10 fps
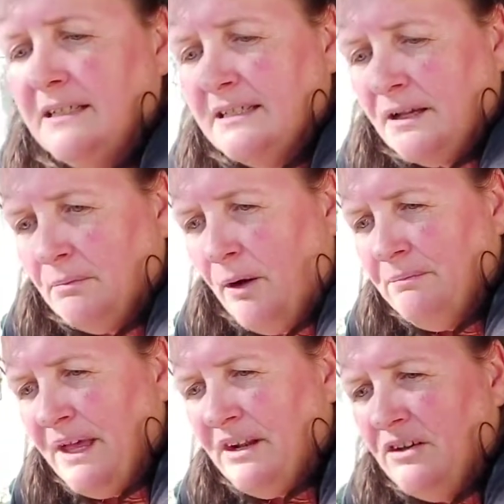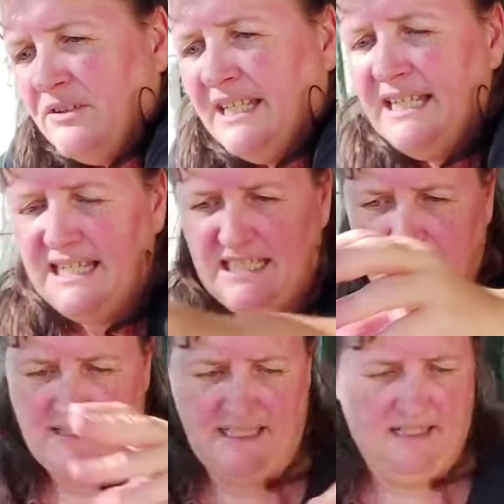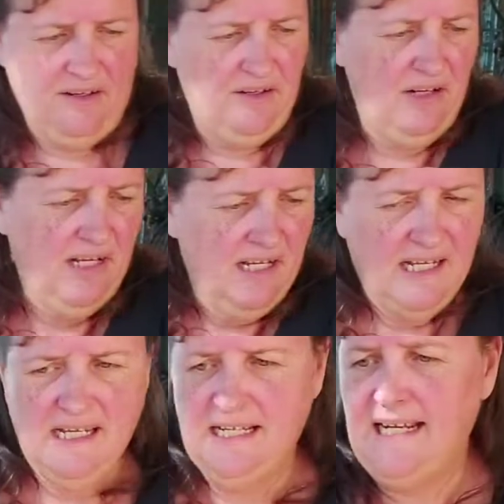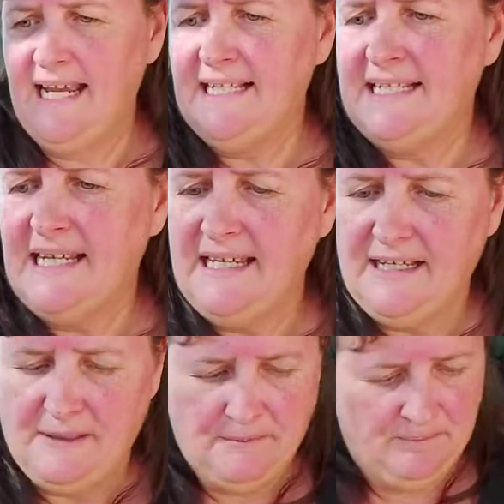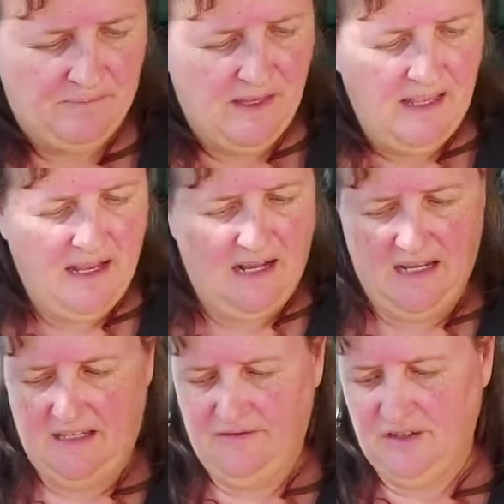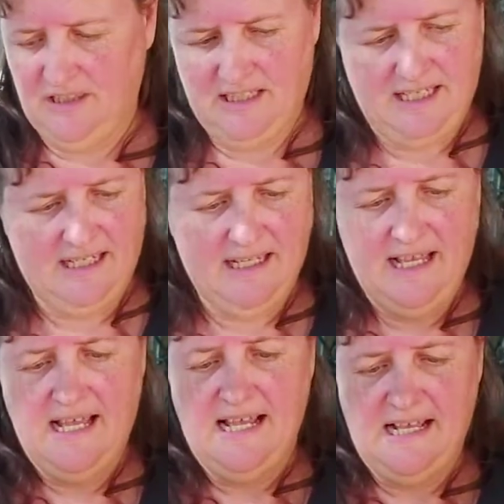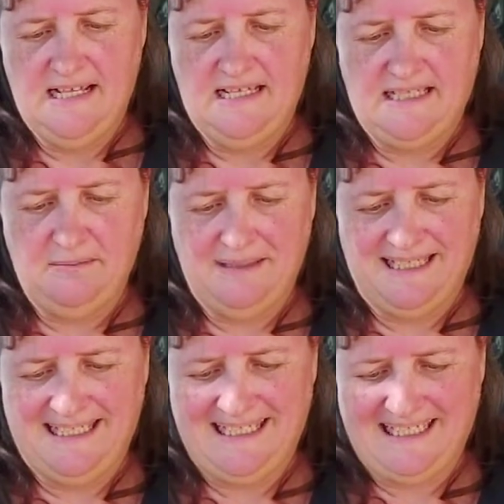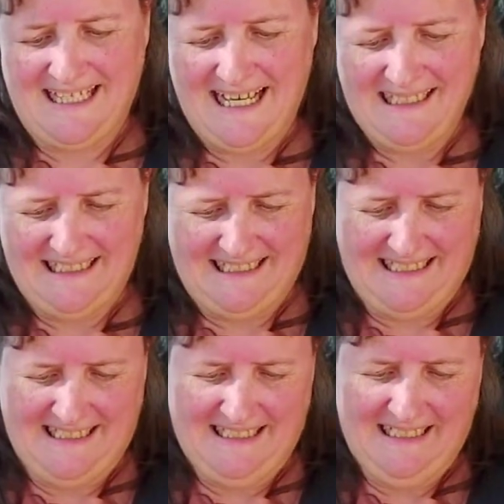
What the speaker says: So pop that over there, it's ready to go. Next, I've got some garlic.